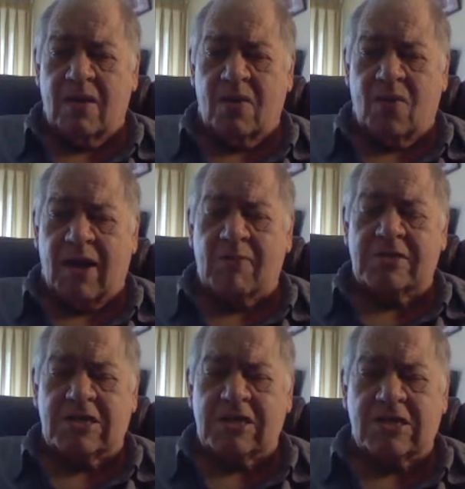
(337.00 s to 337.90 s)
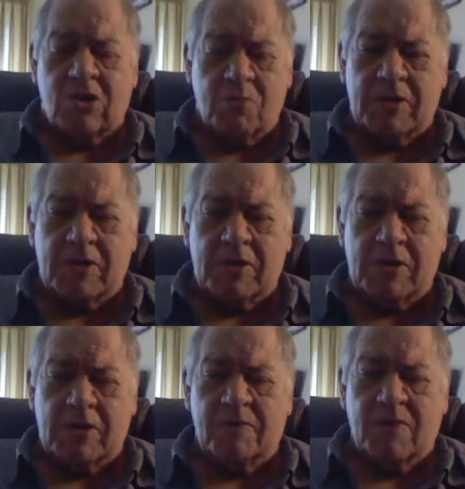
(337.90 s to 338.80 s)
Well, I was just too busy.
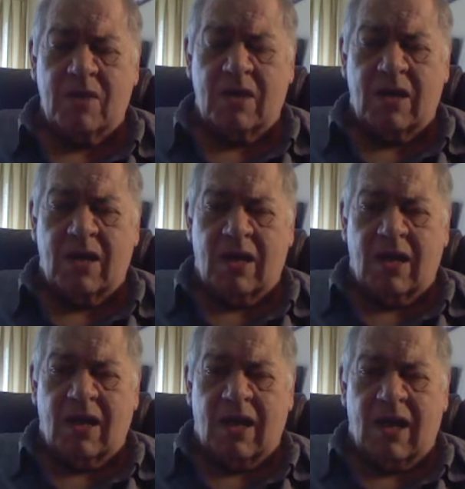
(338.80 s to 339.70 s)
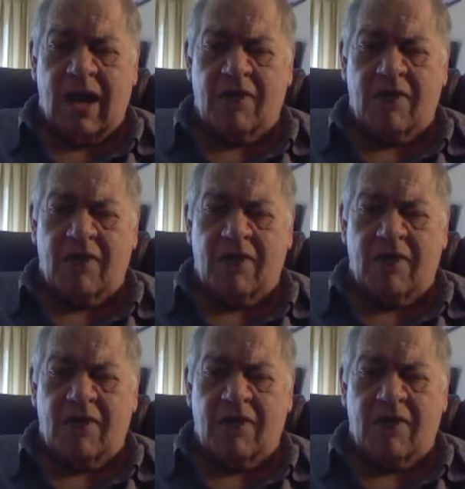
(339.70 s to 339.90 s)
And